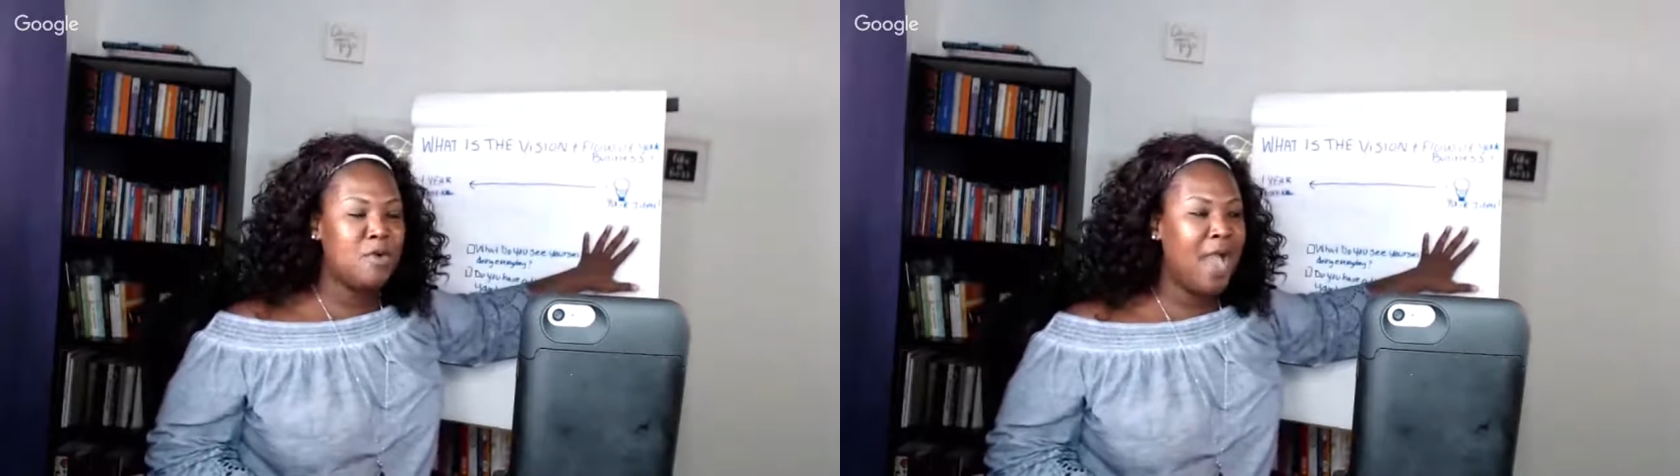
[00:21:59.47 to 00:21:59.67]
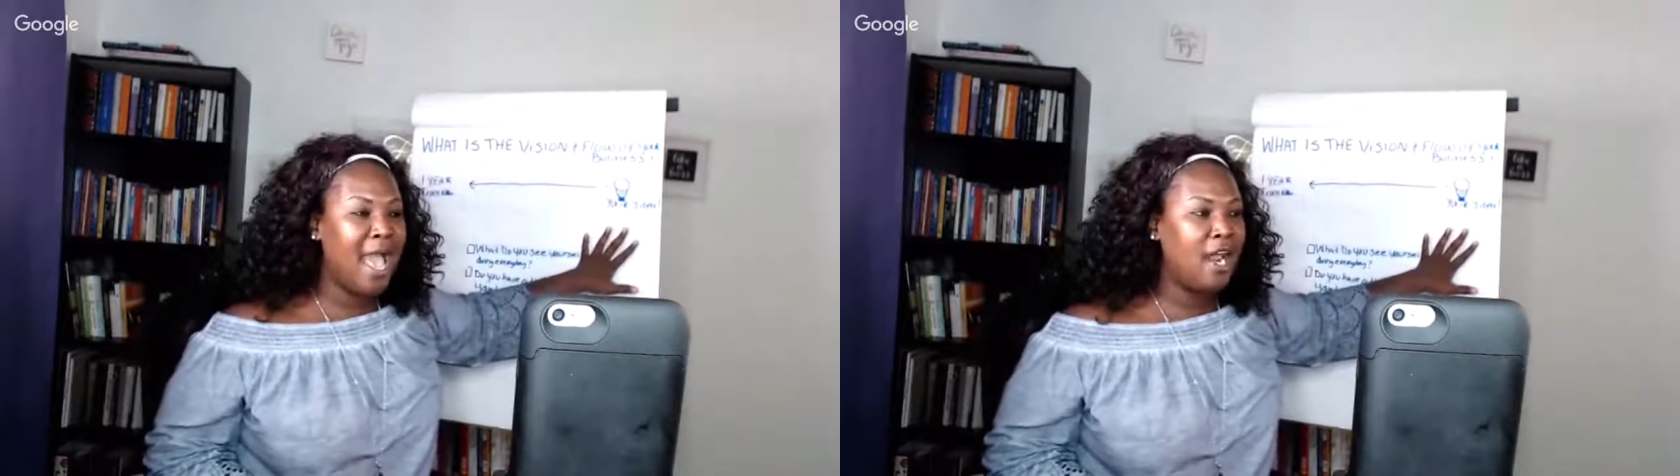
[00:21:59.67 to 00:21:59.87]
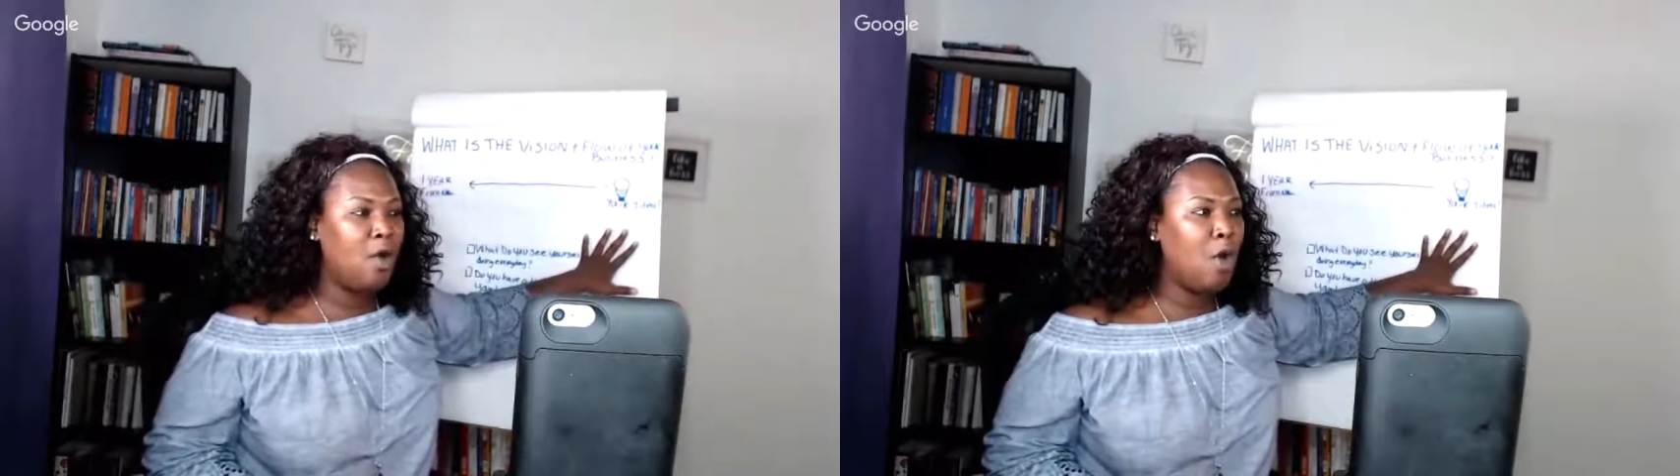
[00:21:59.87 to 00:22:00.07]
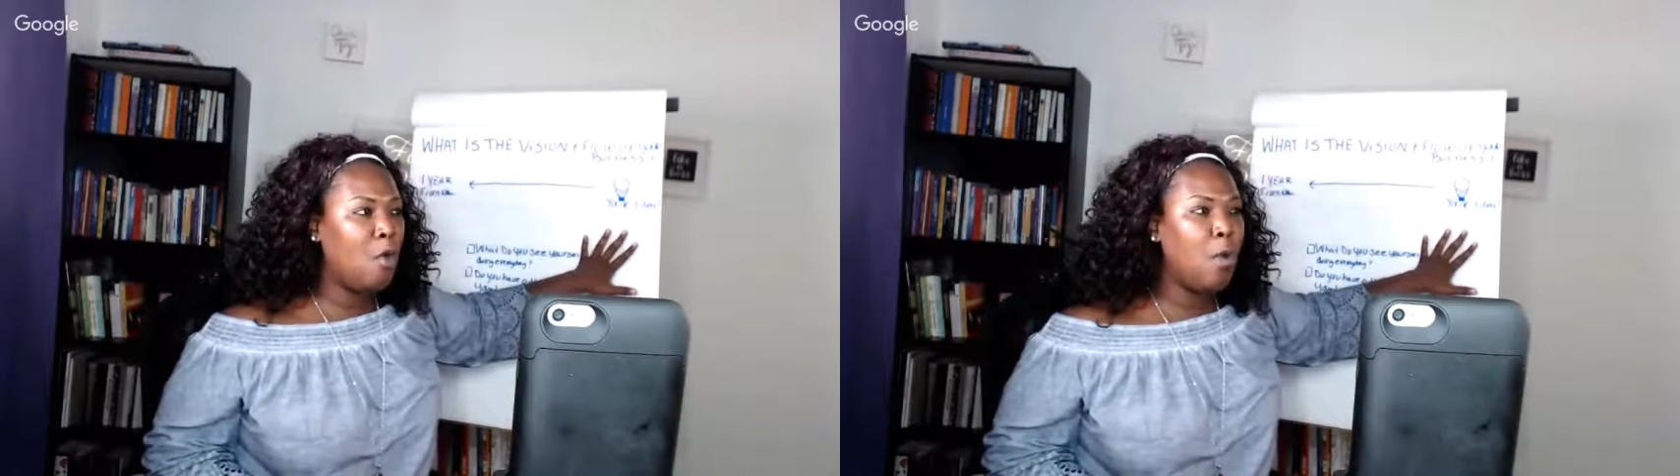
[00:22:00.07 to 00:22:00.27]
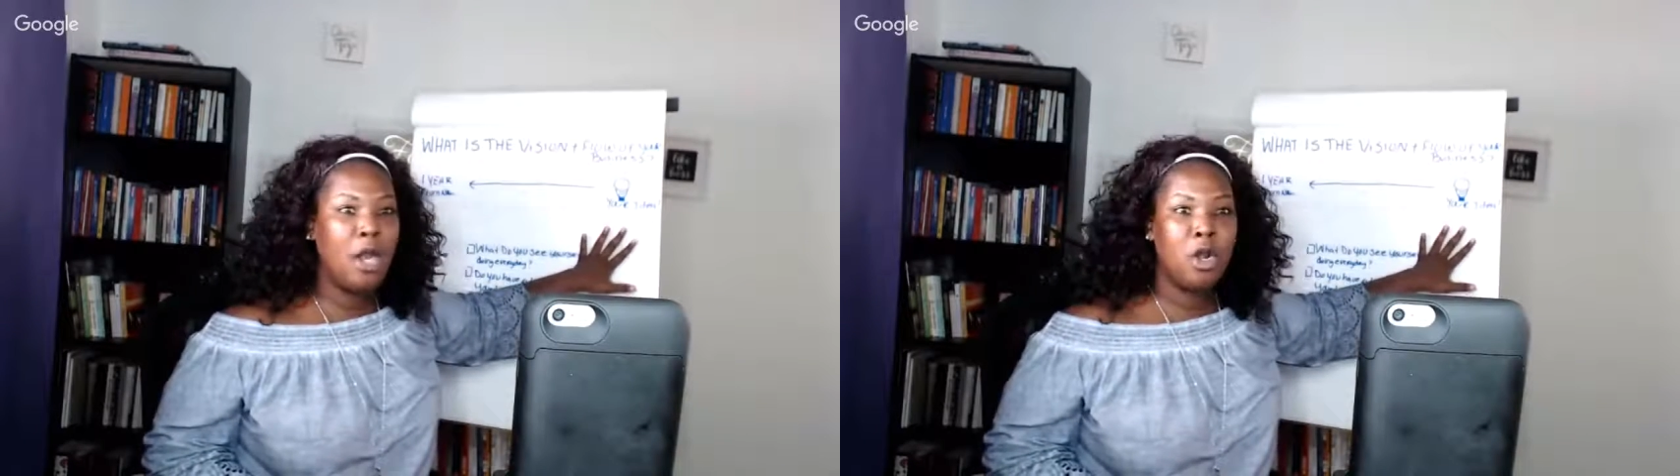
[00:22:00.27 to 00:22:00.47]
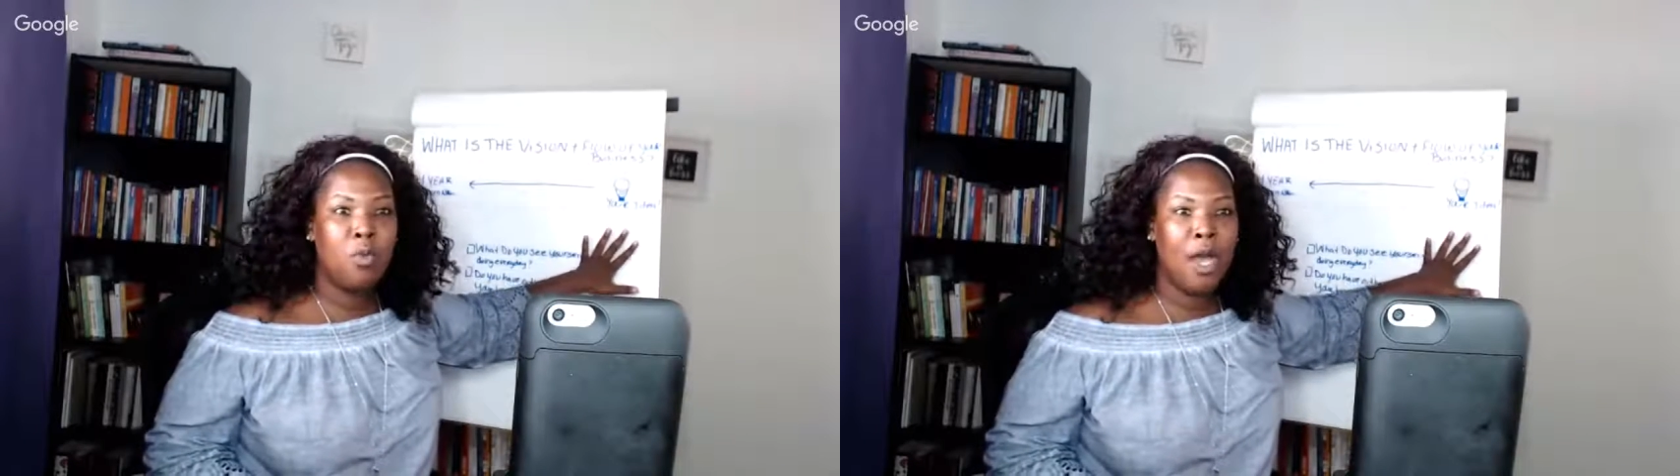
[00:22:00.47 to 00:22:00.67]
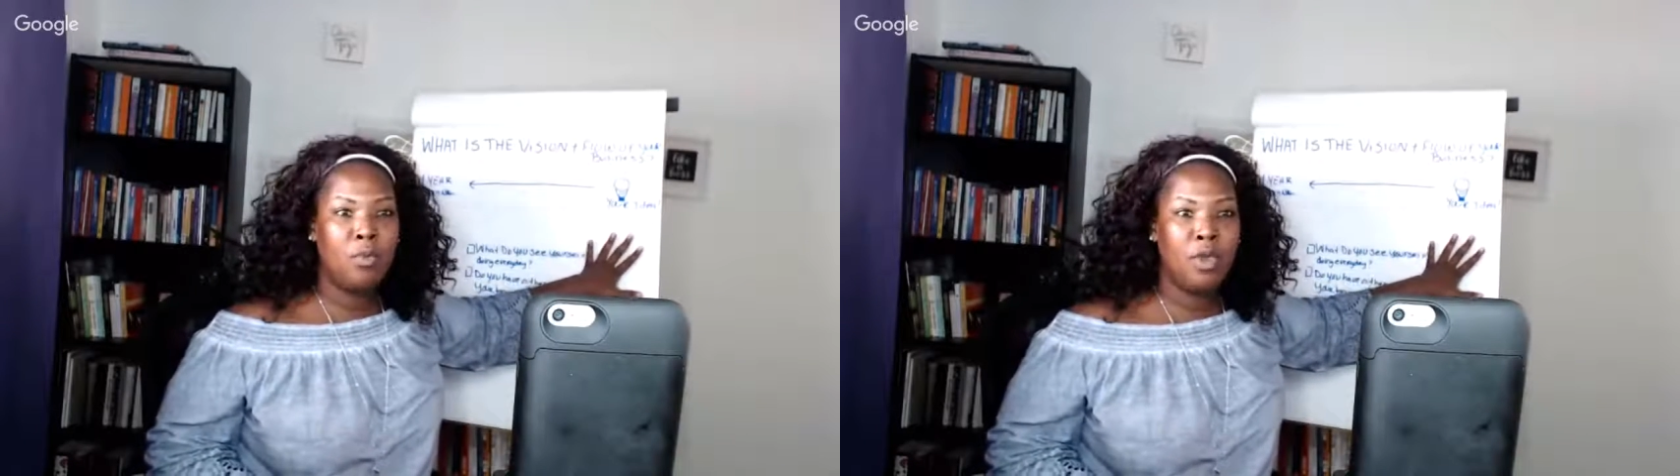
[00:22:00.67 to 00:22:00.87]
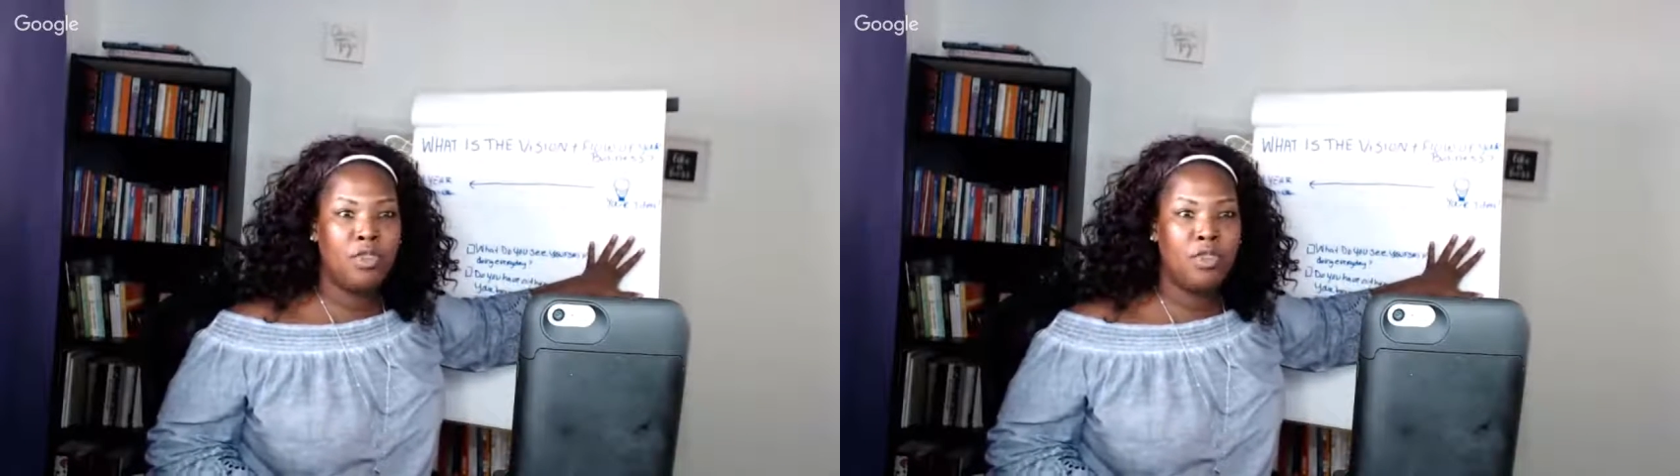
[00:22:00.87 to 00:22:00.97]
who had a one-on-one